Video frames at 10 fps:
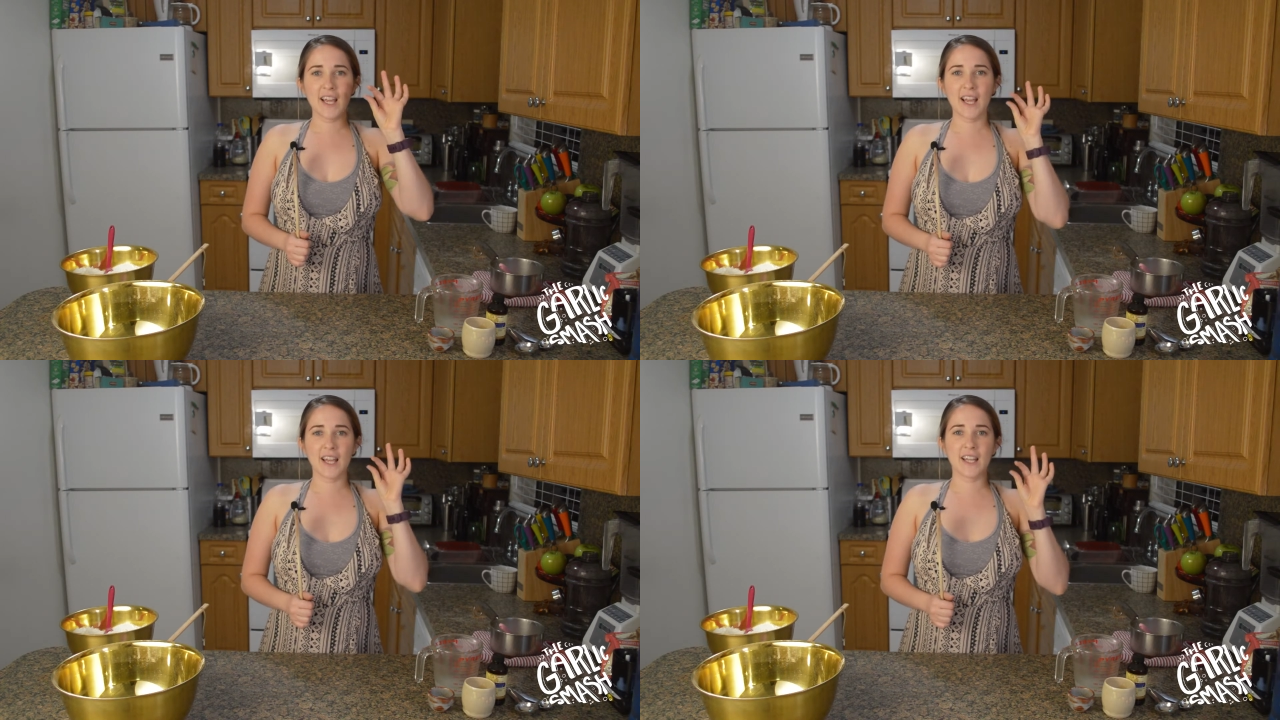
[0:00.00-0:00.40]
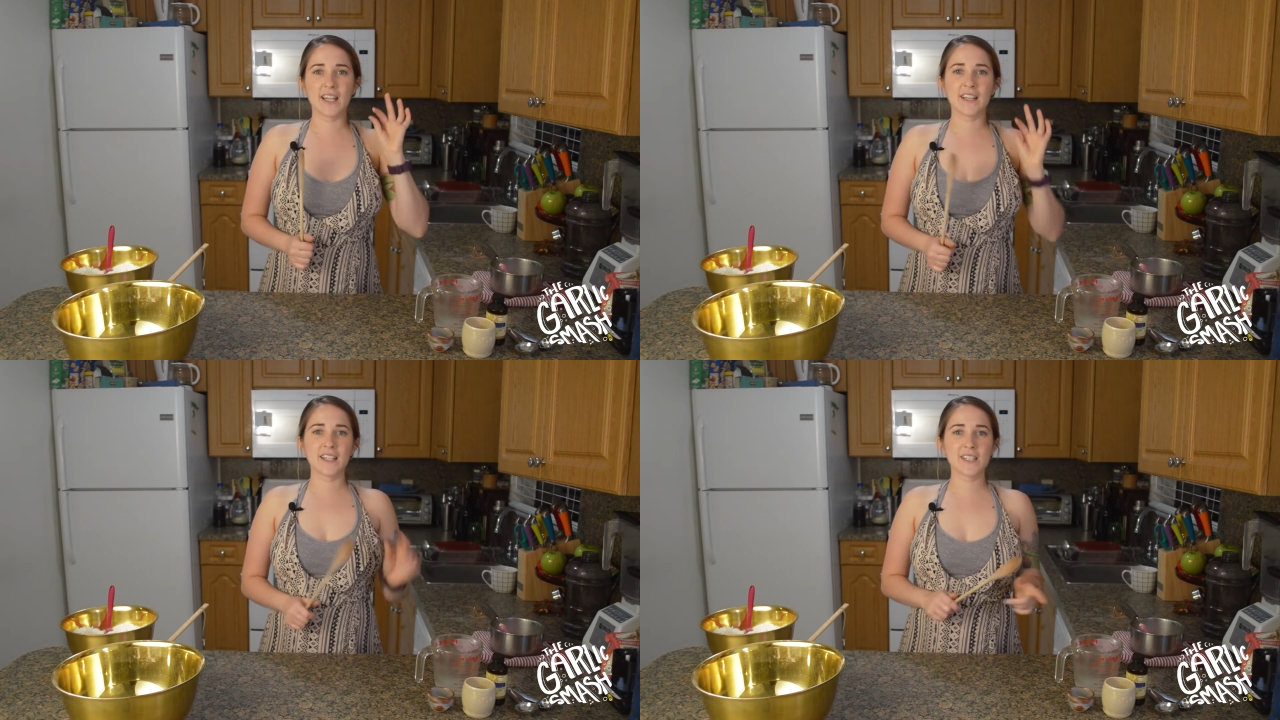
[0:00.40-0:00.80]

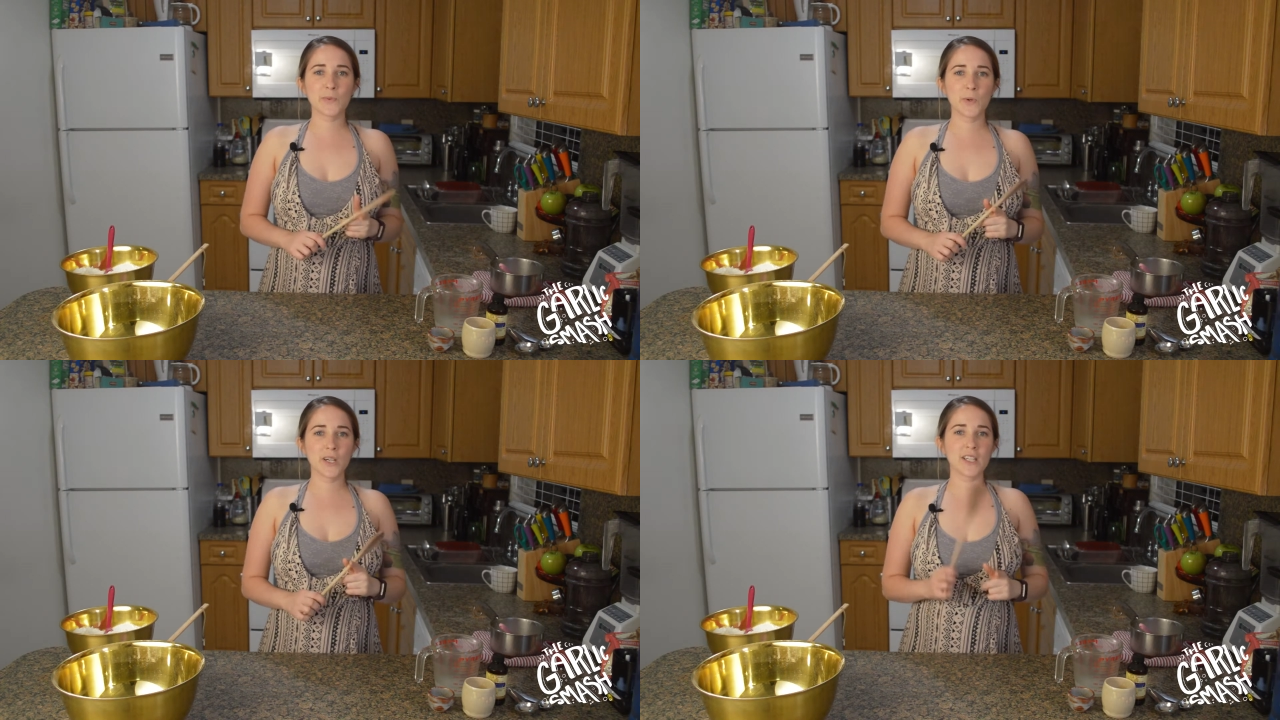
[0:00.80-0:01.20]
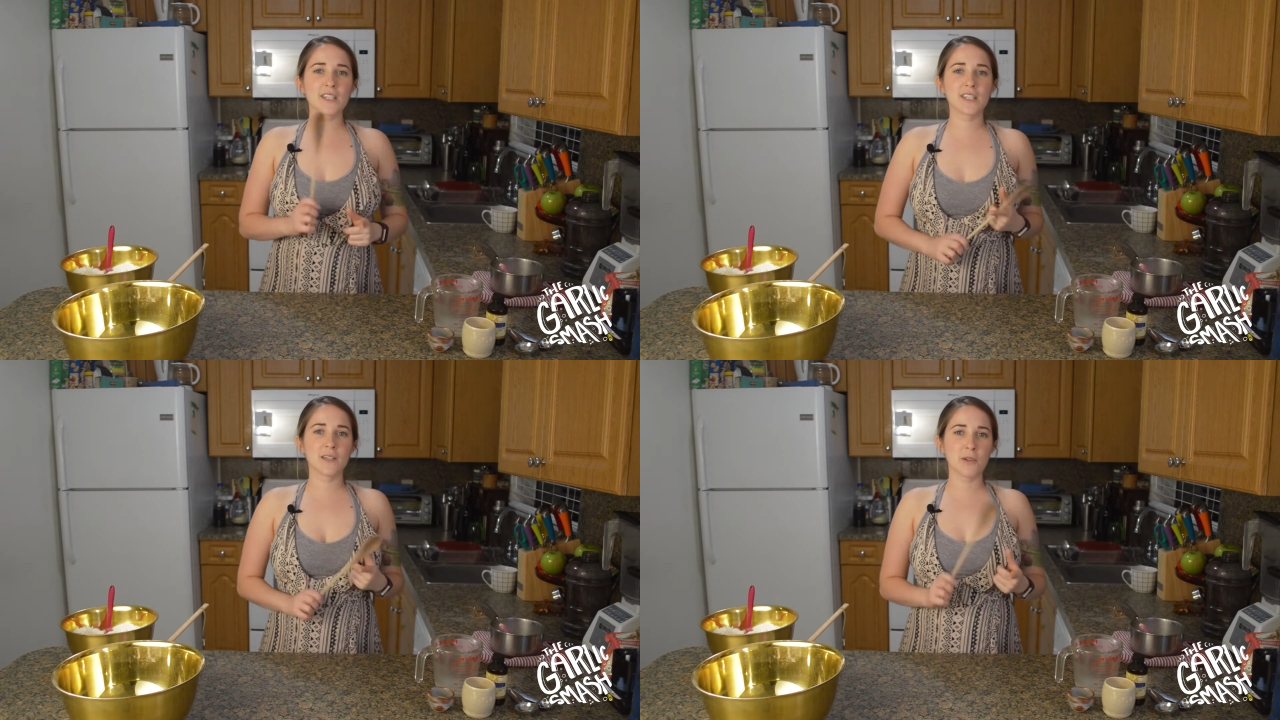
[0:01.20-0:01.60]
And this one
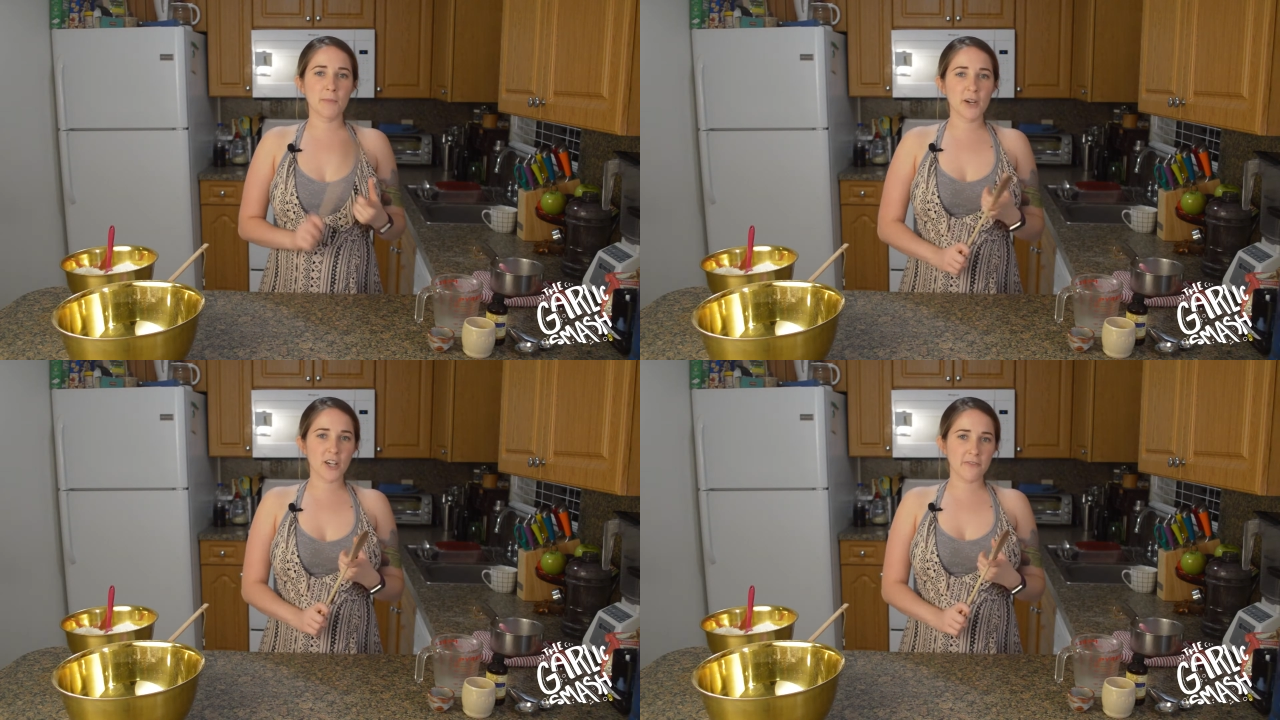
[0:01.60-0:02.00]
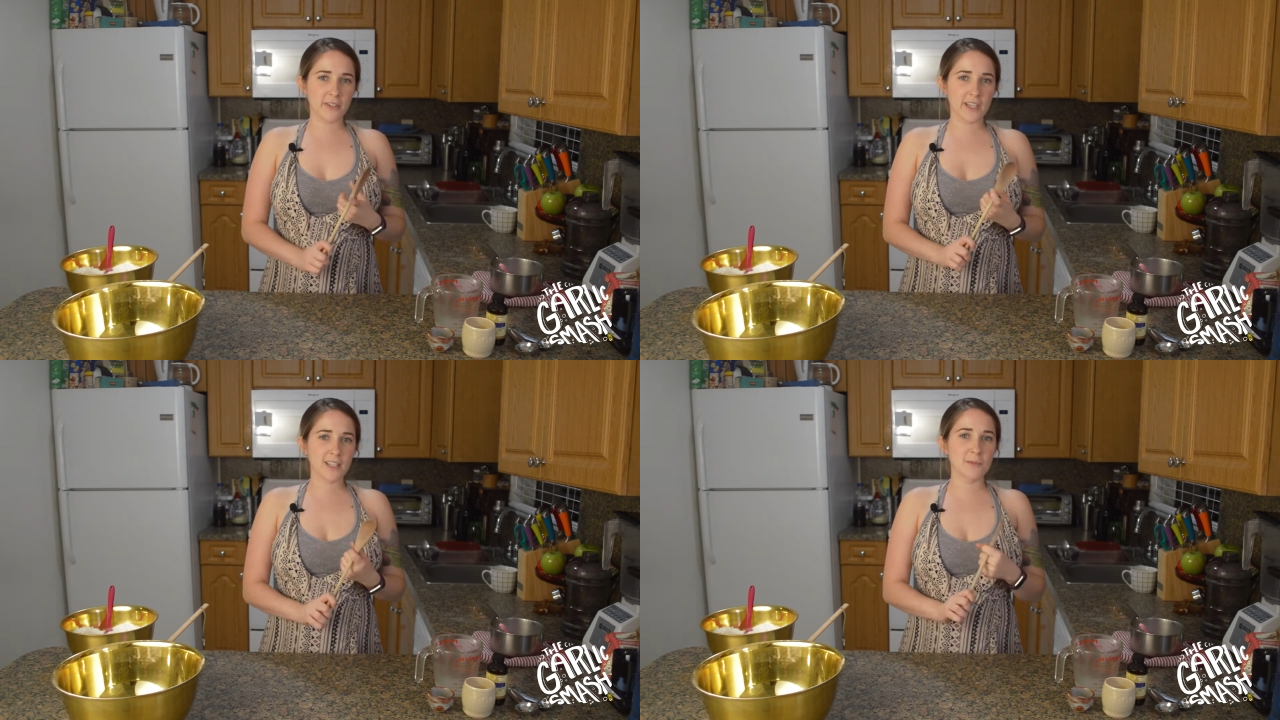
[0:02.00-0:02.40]
is gonna be
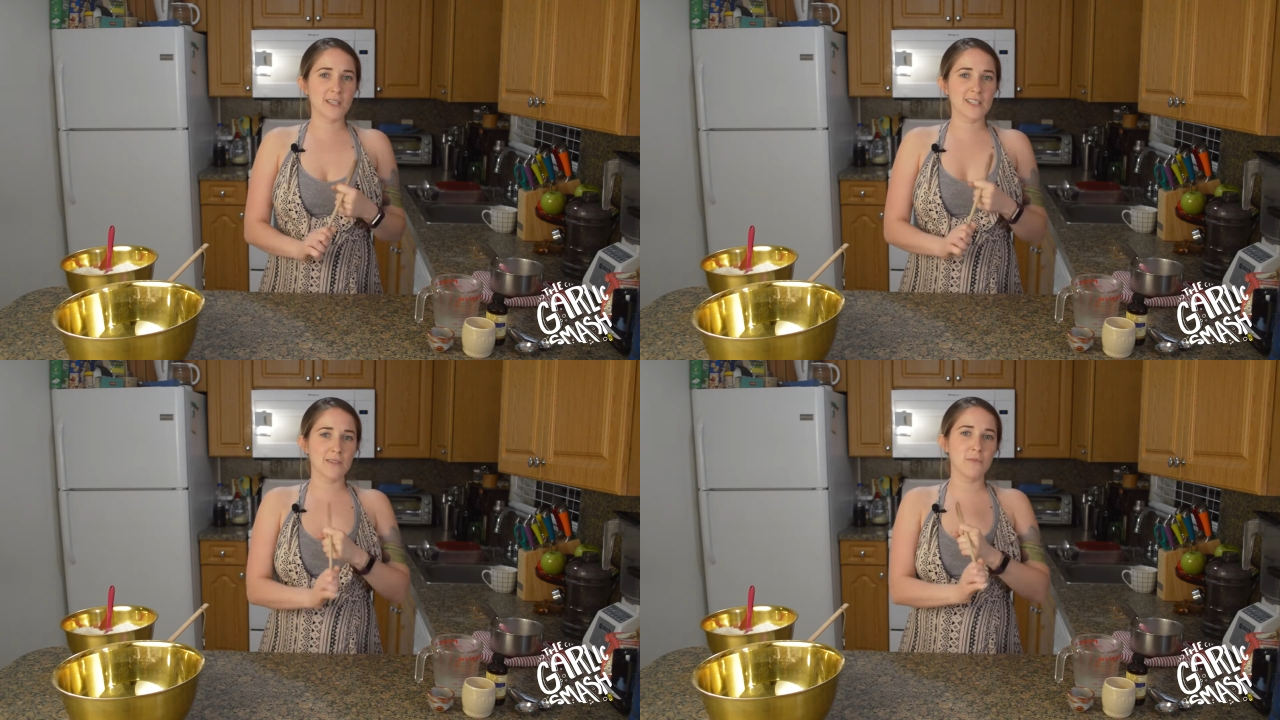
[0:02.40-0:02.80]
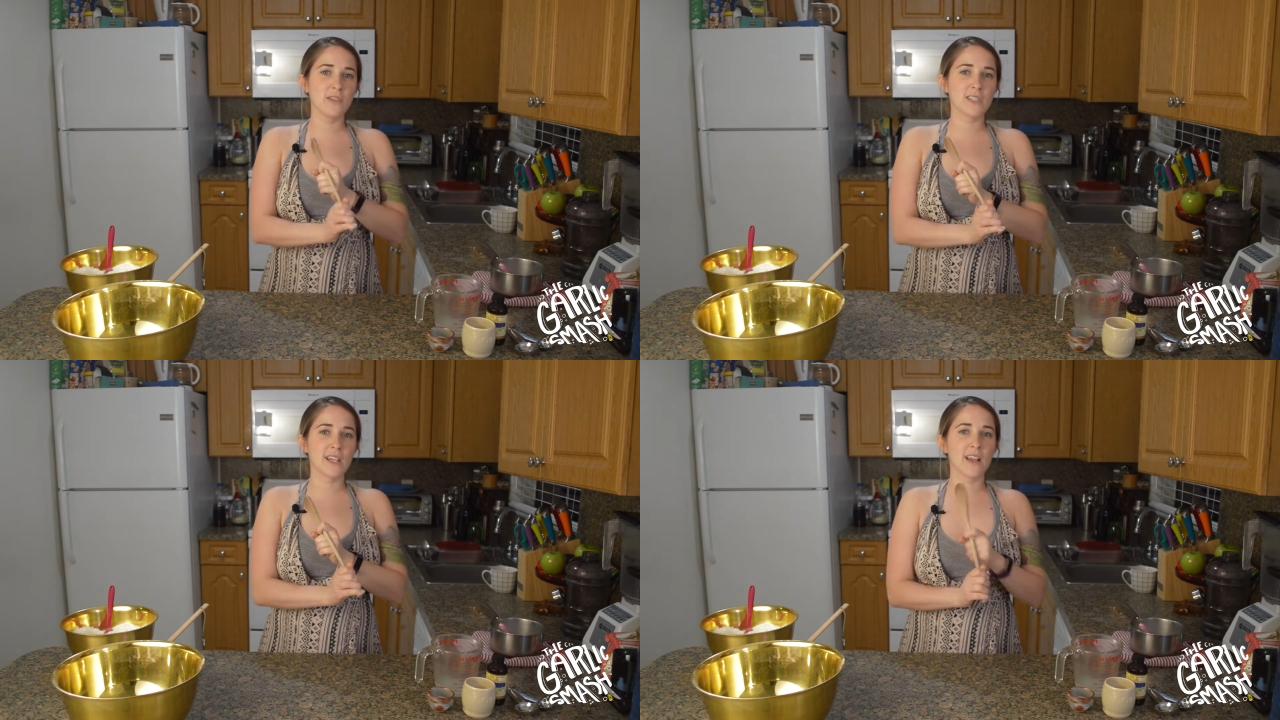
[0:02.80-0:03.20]
perfect because I'm
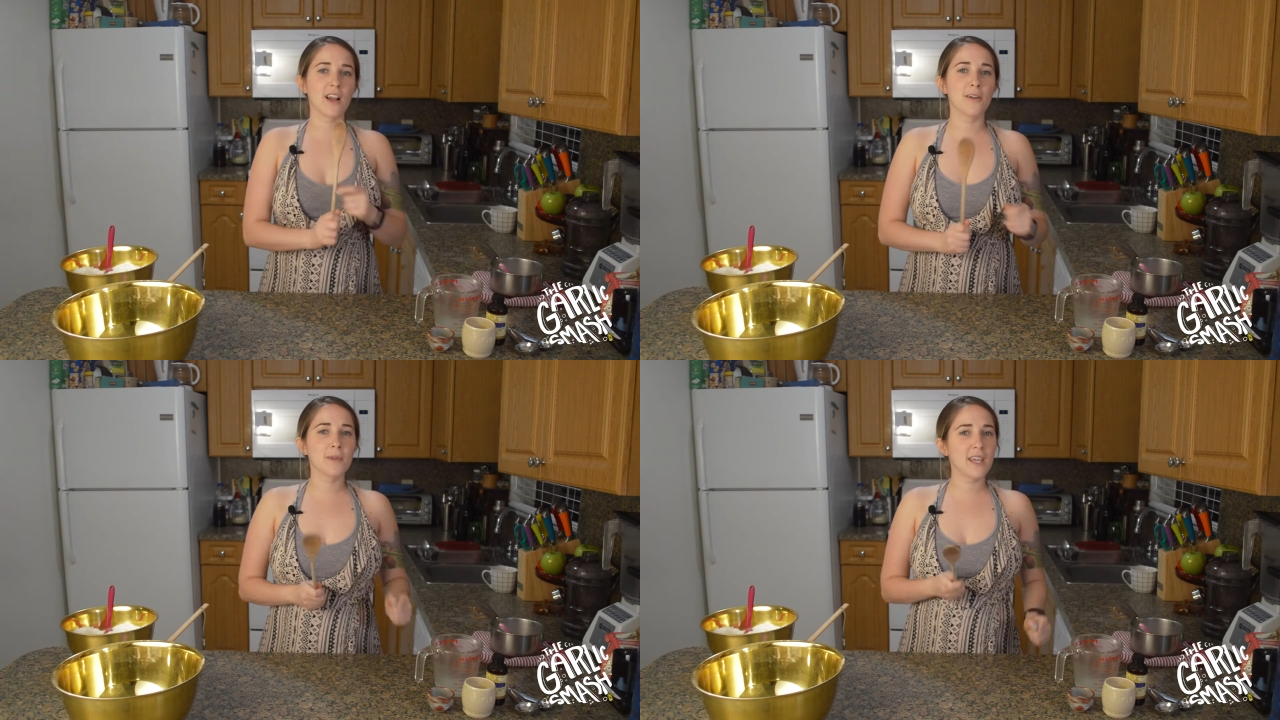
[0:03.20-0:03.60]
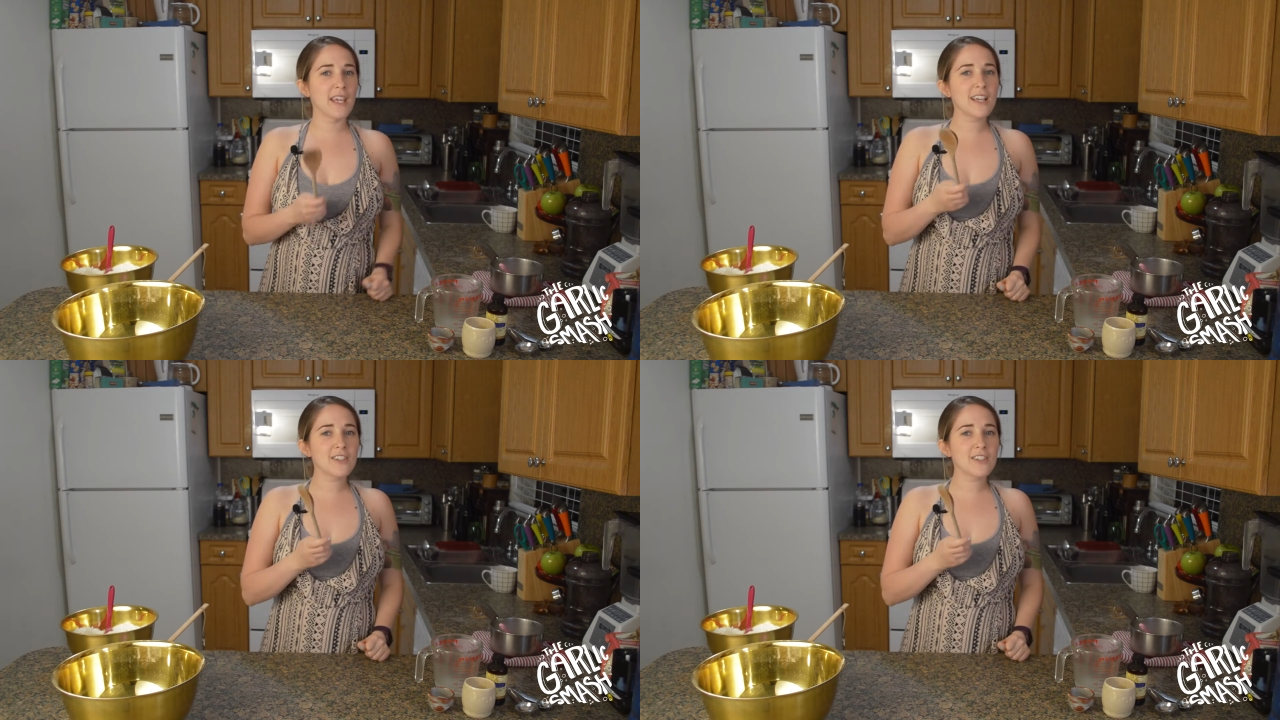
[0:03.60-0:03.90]
using Cupcake